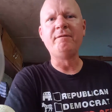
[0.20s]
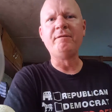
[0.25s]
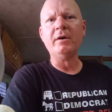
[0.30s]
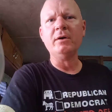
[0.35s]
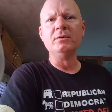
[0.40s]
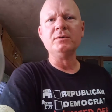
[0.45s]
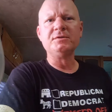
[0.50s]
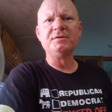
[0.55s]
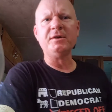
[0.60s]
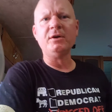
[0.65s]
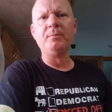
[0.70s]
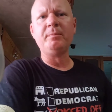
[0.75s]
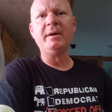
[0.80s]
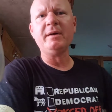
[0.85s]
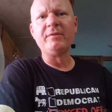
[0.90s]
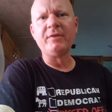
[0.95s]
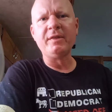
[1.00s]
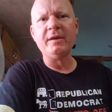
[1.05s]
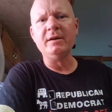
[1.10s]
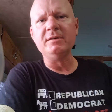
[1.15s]
Folks, hope
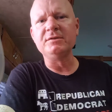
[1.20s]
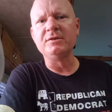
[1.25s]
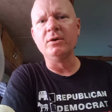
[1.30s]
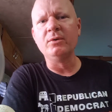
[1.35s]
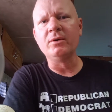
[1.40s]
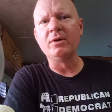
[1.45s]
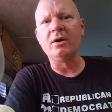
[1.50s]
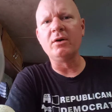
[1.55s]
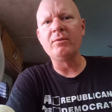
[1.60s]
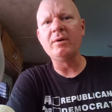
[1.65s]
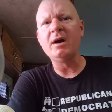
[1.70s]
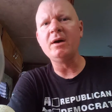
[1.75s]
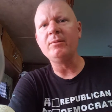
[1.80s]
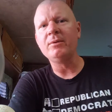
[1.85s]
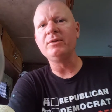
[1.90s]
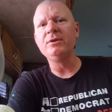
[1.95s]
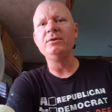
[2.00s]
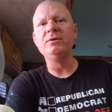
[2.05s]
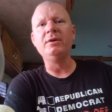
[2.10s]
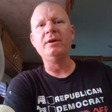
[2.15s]
everything's going all right
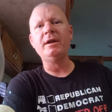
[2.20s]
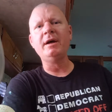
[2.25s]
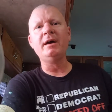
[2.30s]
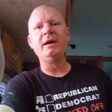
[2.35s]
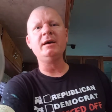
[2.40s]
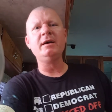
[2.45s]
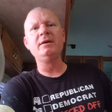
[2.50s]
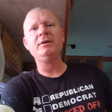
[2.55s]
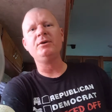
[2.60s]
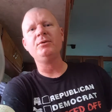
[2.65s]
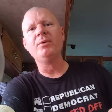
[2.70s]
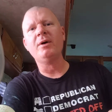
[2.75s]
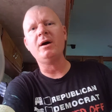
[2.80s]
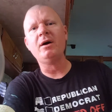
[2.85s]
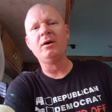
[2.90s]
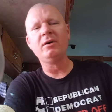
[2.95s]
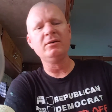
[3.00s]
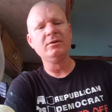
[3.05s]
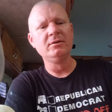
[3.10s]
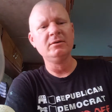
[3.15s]
with you today. You
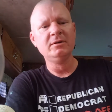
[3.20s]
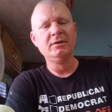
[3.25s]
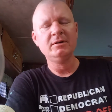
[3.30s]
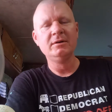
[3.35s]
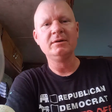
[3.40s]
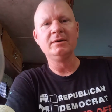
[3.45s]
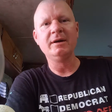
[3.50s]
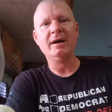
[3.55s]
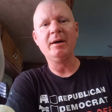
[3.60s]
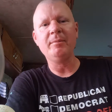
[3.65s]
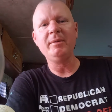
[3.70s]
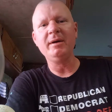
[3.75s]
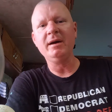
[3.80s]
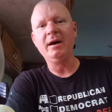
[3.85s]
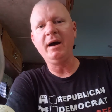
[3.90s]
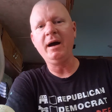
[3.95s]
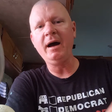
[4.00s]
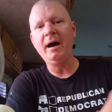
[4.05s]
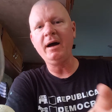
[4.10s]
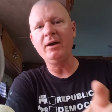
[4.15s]
all got me a
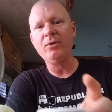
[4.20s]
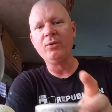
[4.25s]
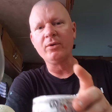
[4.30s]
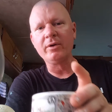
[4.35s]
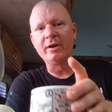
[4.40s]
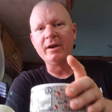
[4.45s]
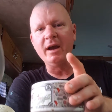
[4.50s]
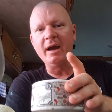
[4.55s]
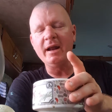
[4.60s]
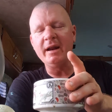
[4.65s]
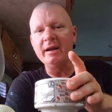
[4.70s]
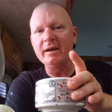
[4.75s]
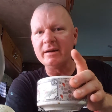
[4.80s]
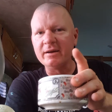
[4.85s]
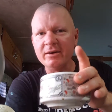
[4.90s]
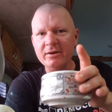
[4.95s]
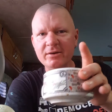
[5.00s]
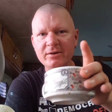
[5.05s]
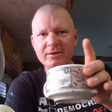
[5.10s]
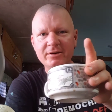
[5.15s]
hot
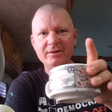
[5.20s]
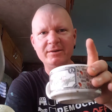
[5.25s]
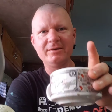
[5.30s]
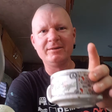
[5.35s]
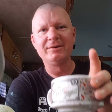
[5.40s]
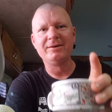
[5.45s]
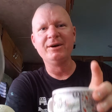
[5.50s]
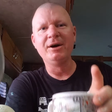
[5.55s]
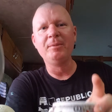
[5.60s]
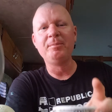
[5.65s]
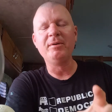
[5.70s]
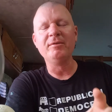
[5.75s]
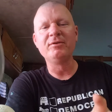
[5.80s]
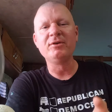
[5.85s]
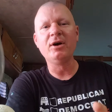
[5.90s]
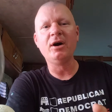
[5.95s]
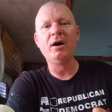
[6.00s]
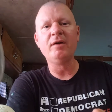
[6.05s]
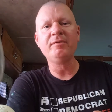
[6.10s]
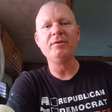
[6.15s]
organic cup of
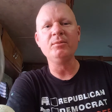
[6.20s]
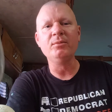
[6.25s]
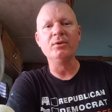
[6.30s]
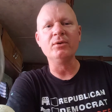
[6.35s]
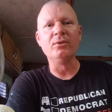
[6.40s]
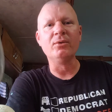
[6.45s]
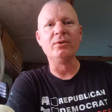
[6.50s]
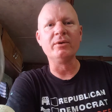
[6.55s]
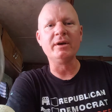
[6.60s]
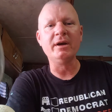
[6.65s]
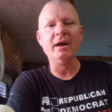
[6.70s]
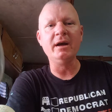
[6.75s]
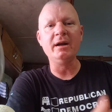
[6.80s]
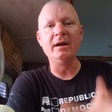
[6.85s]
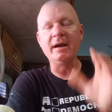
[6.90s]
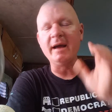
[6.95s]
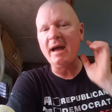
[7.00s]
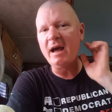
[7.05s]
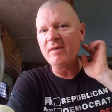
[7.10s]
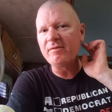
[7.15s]
coffee with
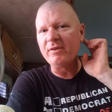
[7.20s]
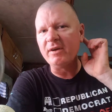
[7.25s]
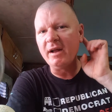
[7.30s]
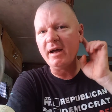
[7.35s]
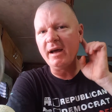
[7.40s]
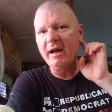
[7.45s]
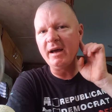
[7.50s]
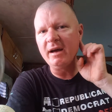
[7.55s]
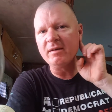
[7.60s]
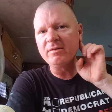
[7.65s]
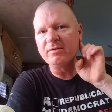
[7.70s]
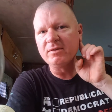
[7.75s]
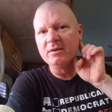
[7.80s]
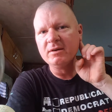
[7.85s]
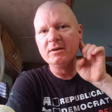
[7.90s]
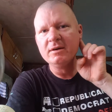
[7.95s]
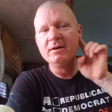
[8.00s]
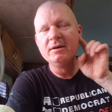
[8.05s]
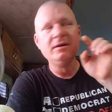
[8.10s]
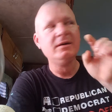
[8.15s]
organic half and half.
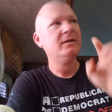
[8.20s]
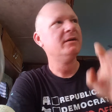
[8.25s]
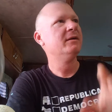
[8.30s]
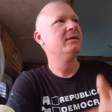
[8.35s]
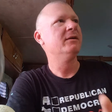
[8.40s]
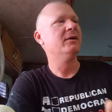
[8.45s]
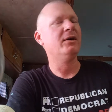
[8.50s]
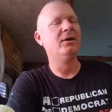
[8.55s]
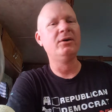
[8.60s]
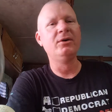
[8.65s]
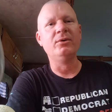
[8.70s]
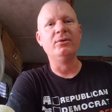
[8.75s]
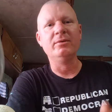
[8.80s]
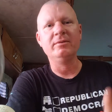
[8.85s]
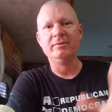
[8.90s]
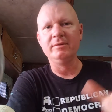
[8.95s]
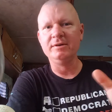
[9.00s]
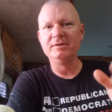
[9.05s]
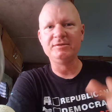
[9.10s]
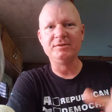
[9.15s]
Oh,
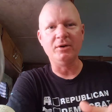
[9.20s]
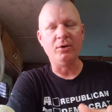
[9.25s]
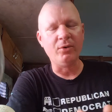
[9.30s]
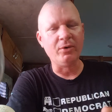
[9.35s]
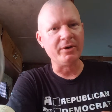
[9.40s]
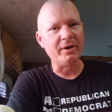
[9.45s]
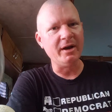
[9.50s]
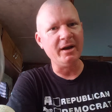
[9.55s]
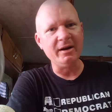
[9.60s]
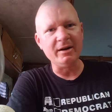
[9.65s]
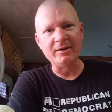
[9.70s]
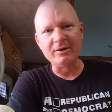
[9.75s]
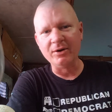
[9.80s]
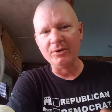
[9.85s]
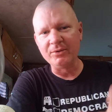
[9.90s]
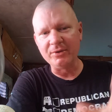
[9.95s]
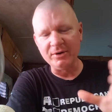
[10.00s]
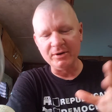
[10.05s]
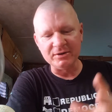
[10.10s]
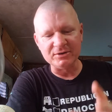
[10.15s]
this organic
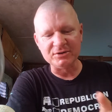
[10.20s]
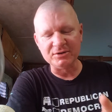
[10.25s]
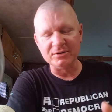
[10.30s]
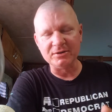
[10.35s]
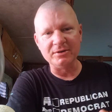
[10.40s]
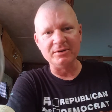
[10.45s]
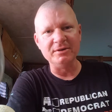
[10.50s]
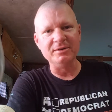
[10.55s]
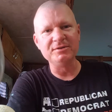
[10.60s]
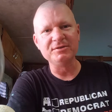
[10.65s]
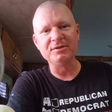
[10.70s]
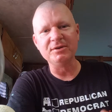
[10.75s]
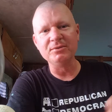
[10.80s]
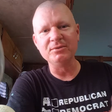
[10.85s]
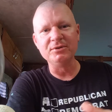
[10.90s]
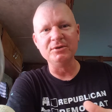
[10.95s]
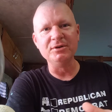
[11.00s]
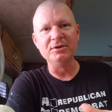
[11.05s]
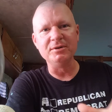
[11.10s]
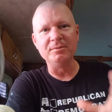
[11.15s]
coconut sugar is so
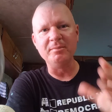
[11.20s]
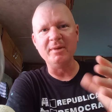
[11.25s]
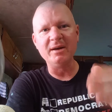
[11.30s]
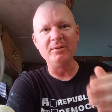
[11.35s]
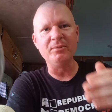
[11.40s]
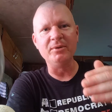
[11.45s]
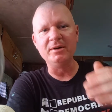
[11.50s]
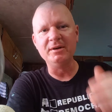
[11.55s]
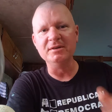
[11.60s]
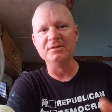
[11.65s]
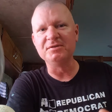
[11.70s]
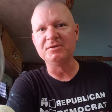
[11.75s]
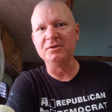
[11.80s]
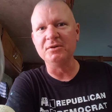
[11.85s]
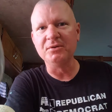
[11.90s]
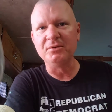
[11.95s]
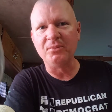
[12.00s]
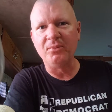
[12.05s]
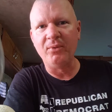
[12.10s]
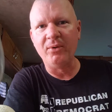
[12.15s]
good, made with
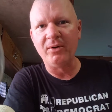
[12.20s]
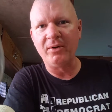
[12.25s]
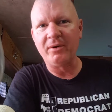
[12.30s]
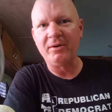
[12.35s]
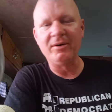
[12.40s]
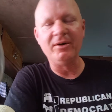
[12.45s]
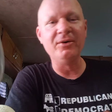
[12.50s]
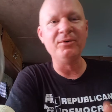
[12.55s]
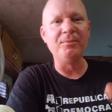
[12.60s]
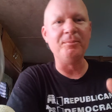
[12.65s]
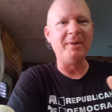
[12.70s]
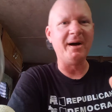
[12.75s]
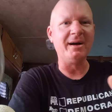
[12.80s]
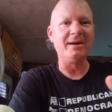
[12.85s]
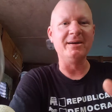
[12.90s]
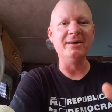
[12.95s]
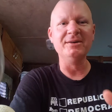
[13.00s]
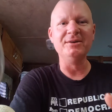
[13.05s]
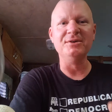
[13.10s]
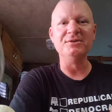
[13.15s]
distilled water. Oh my
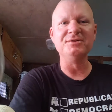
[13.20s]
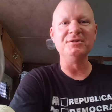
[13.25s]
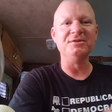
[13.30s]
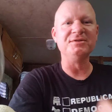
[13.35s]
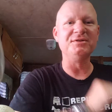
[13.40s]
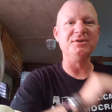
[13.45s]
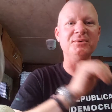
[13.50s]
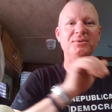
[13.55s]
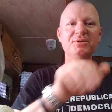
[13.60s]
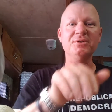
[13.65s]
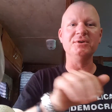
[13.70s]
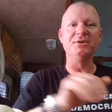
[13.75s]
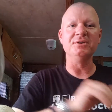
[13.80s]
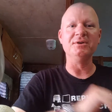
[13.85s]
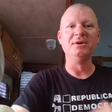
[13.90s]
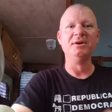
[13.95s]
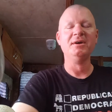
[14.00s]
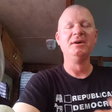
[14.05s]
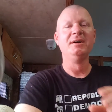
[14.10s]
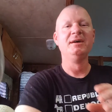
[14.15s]
goodness, it's so good.
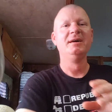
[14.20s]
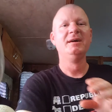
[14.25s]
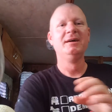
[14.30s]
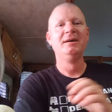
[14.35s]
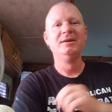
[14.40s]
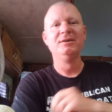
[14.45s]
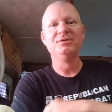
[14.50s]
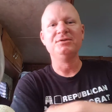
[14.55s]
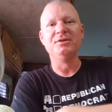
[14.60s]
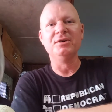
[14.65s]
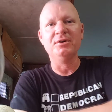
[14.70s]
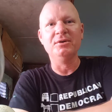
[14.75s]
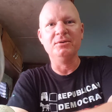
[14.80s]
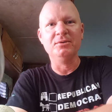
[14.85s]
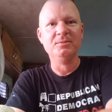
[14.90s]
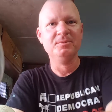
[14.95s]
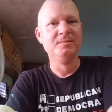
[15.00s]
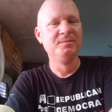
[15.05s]
So